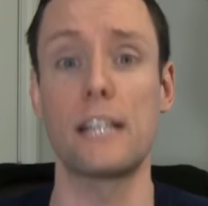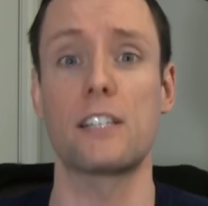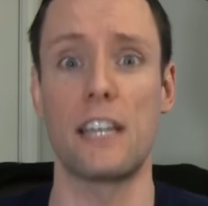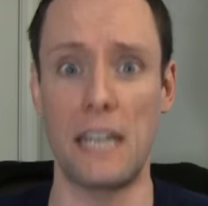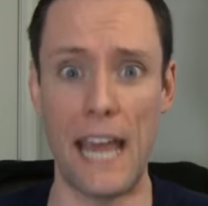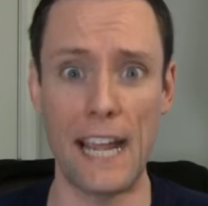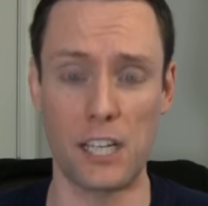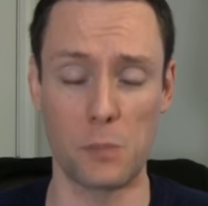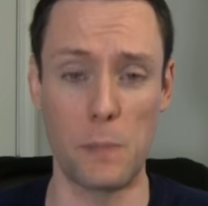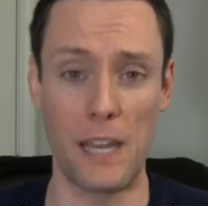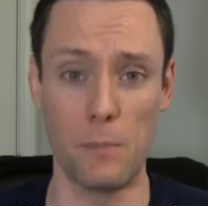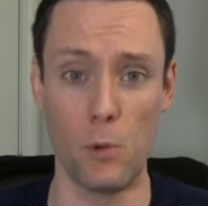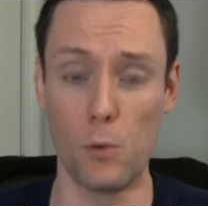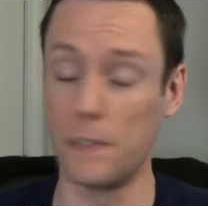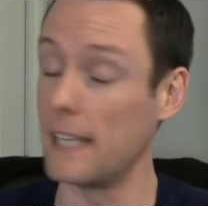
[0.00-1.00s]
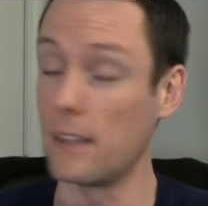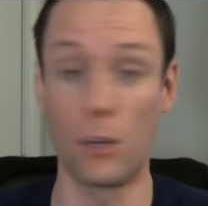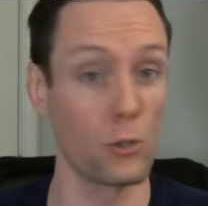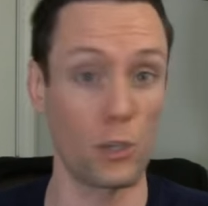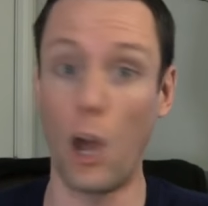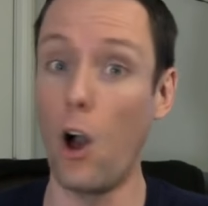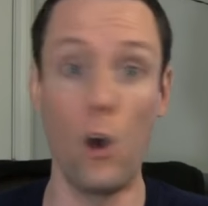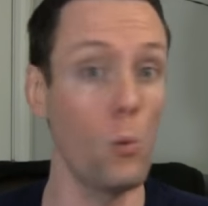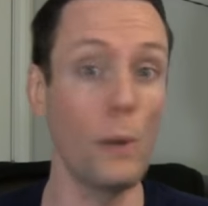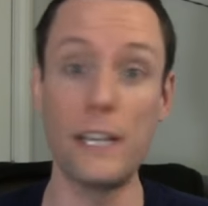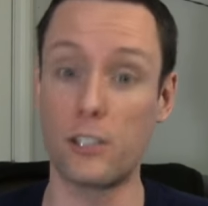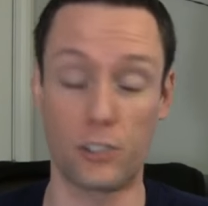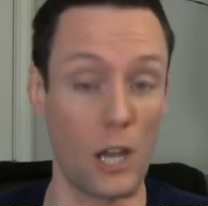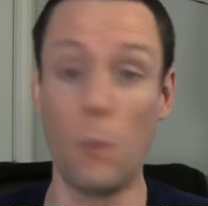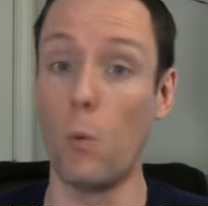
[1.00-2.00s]
It's an X Men movie. There's
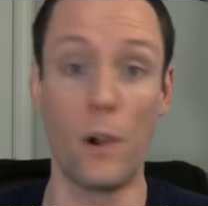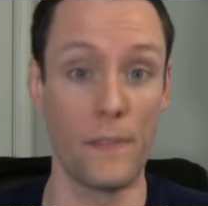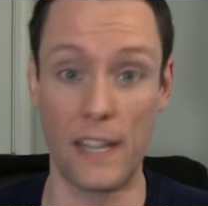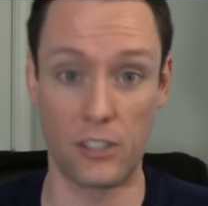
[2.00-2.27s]
always someone